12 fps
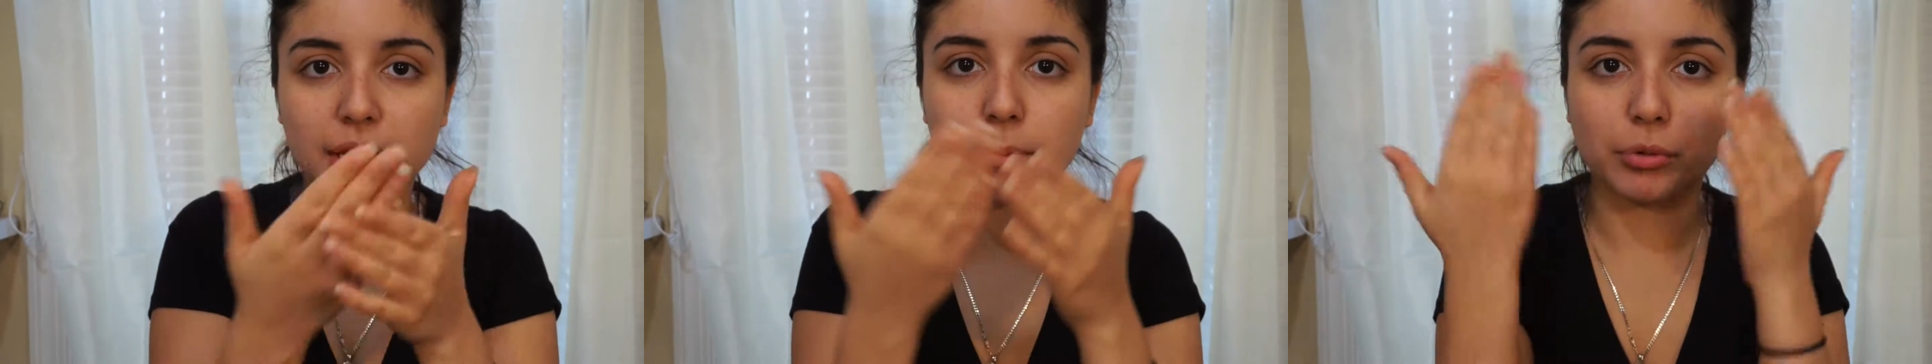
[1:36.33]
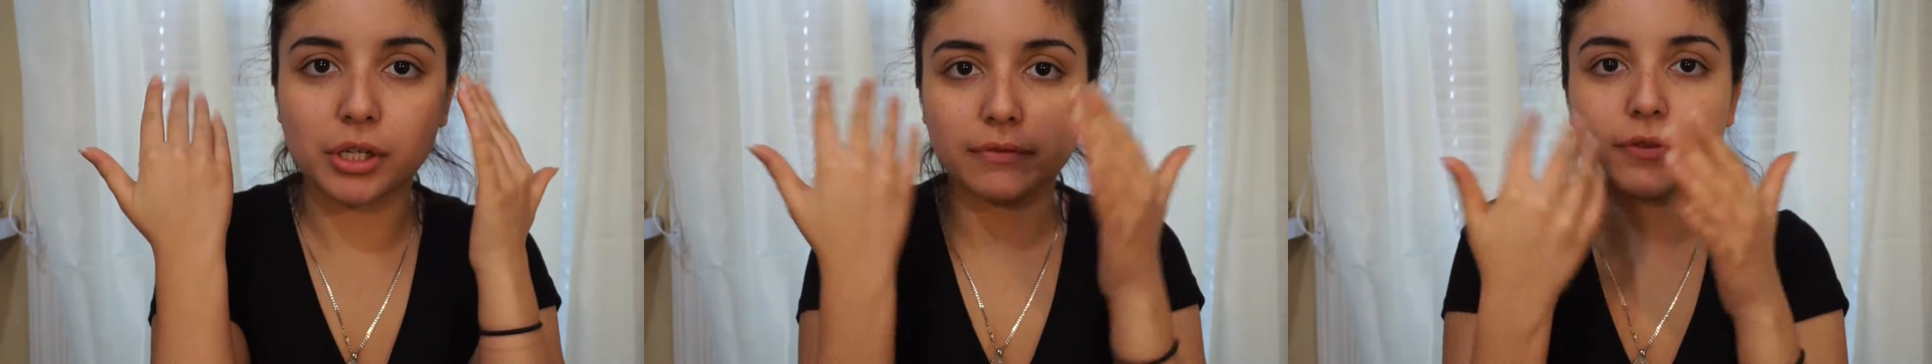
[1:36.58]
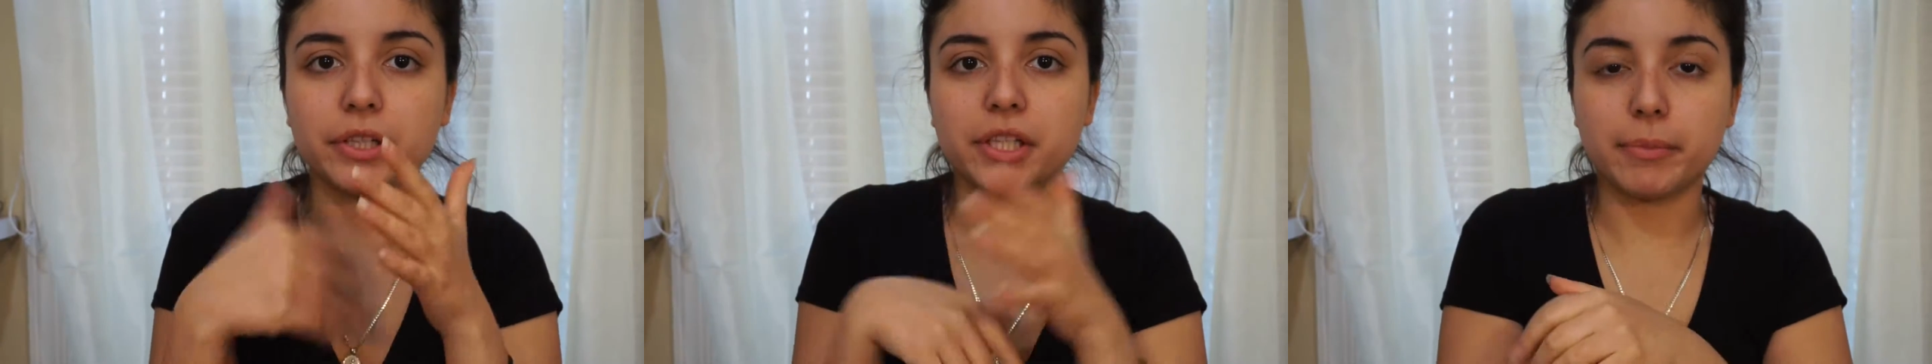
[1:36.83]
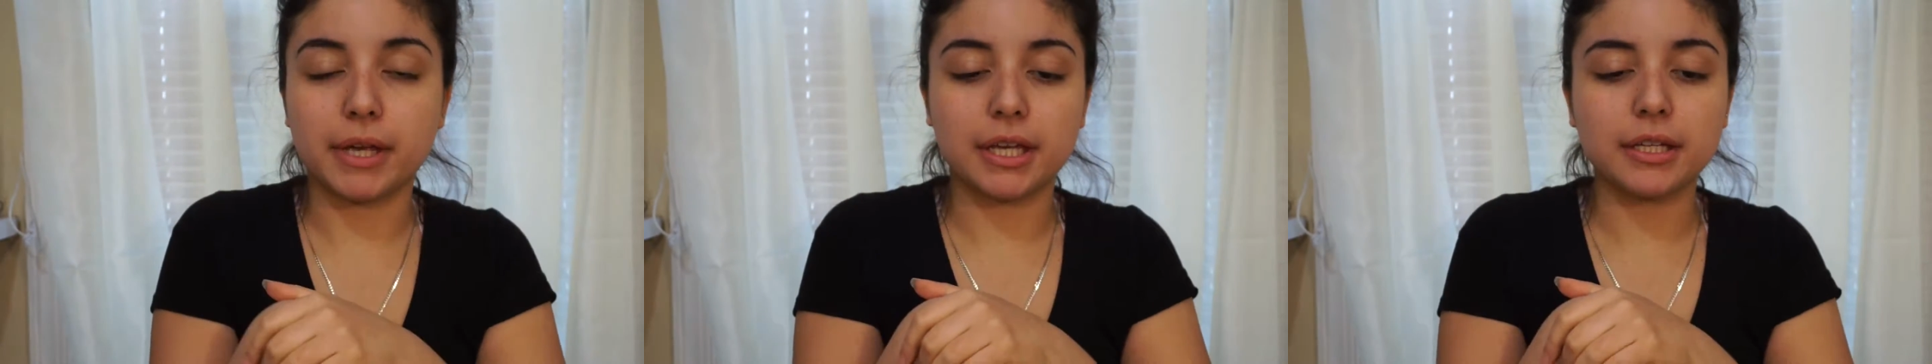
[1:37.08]
I pre-filled
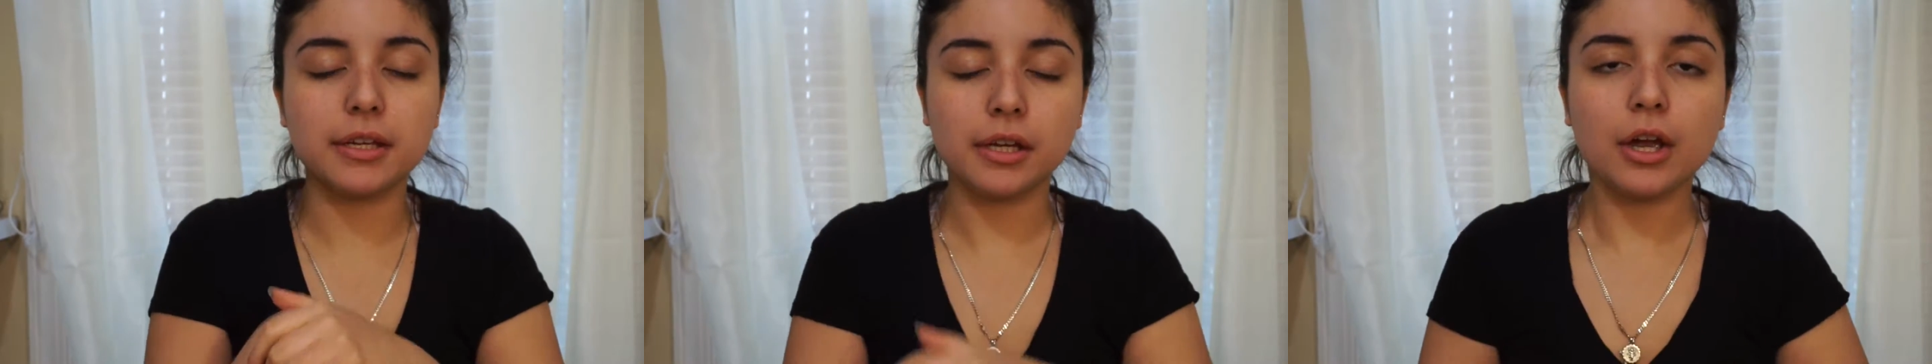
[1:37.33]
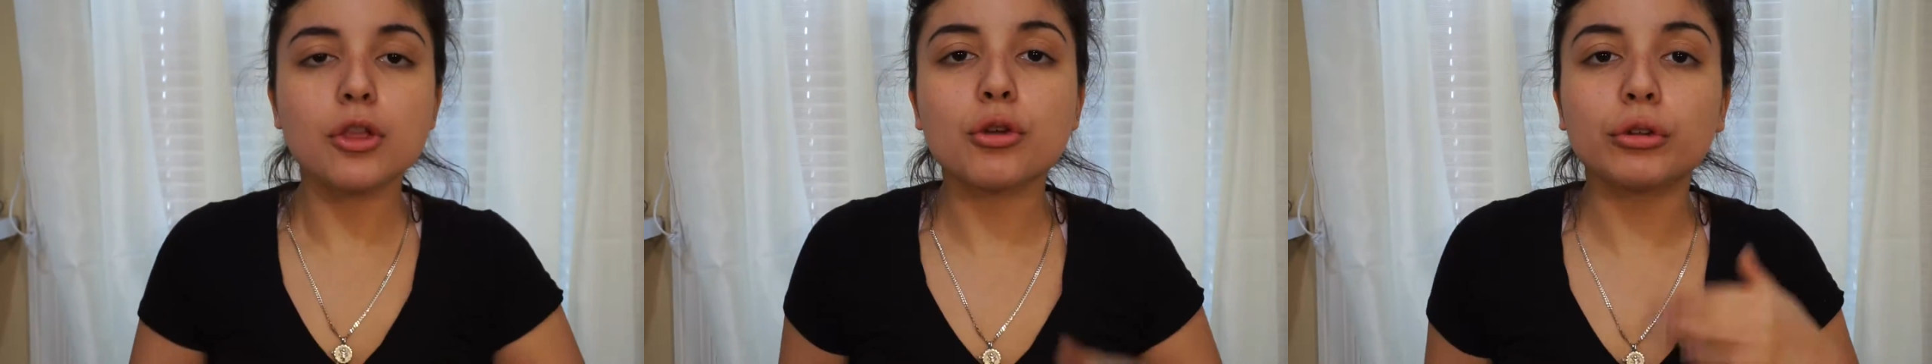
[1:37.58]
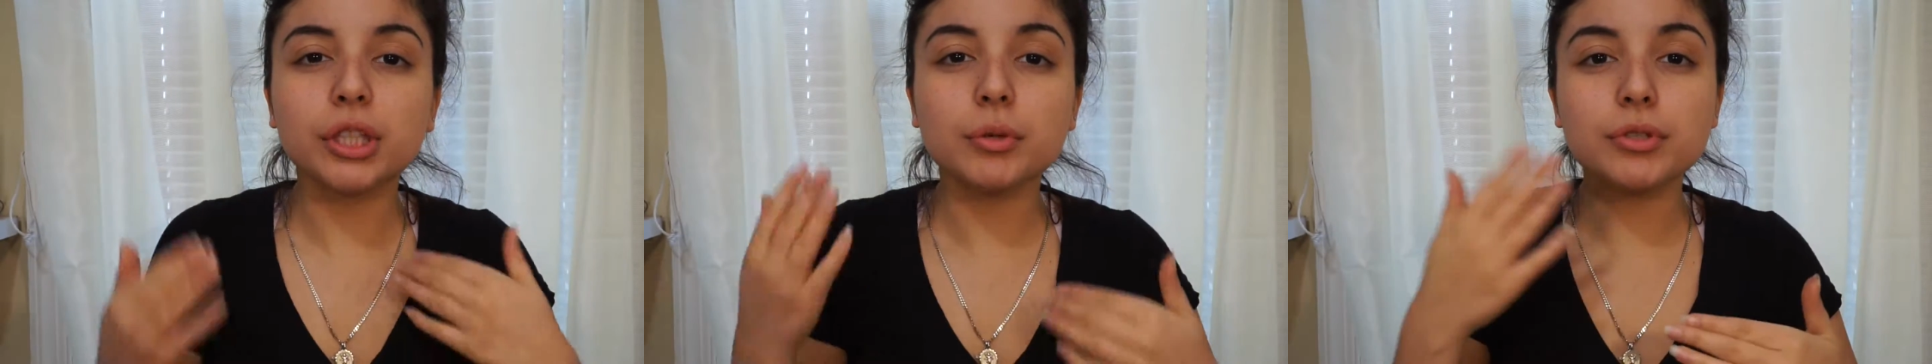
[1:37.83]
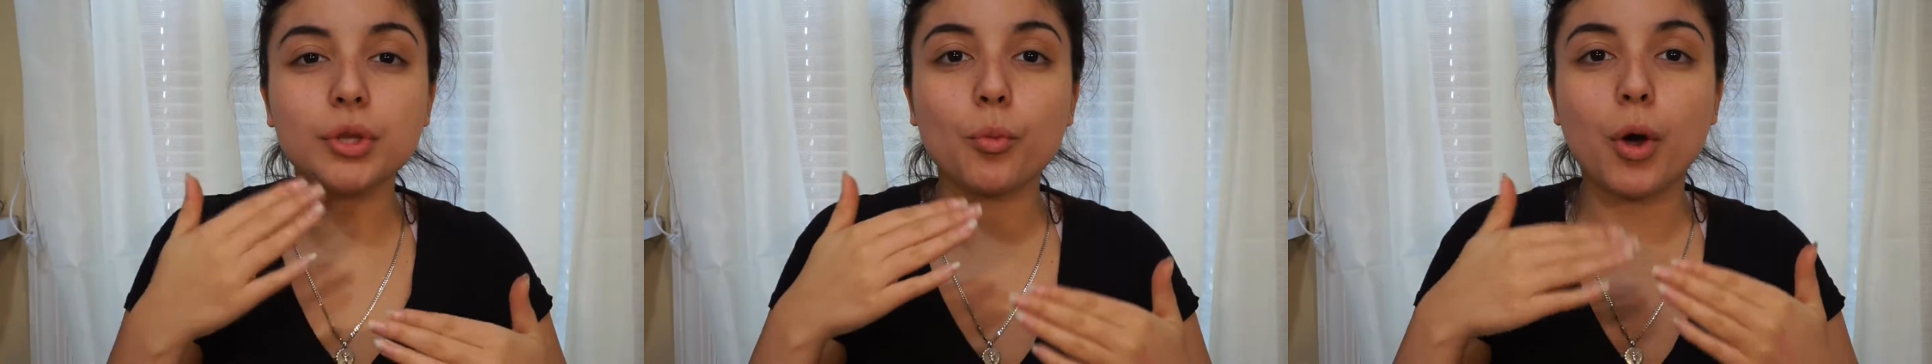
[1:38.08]
them in. The only
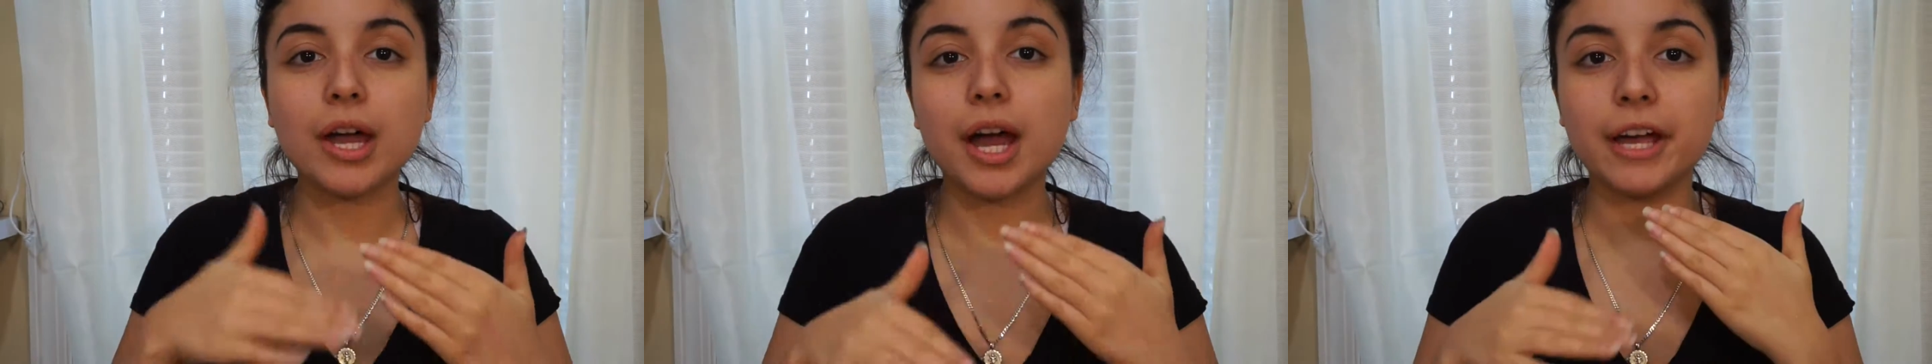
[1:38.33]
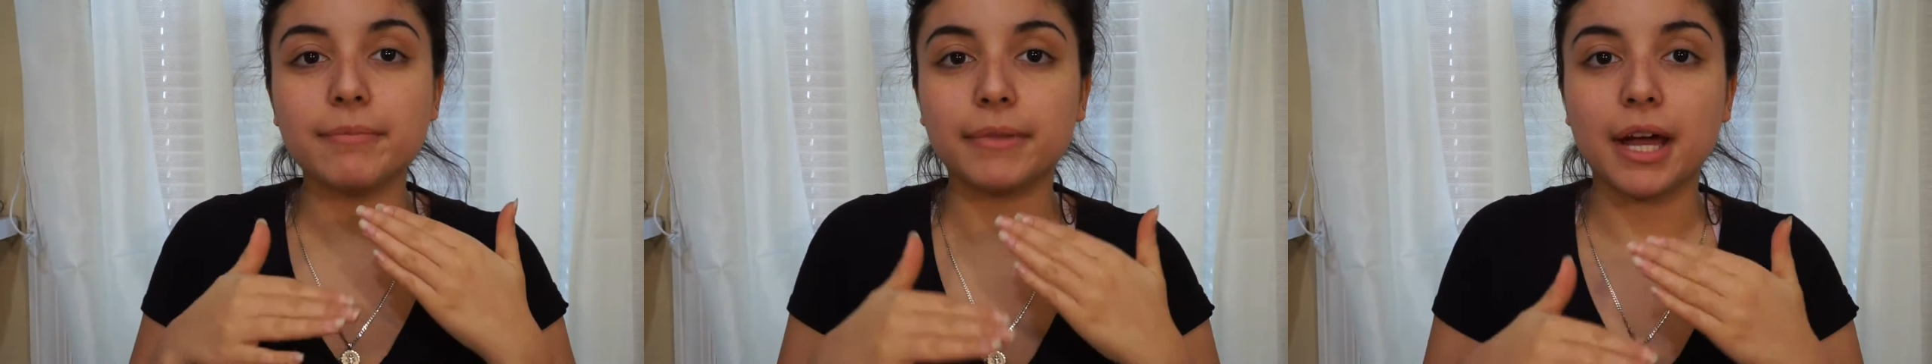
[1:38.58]
reason why I'm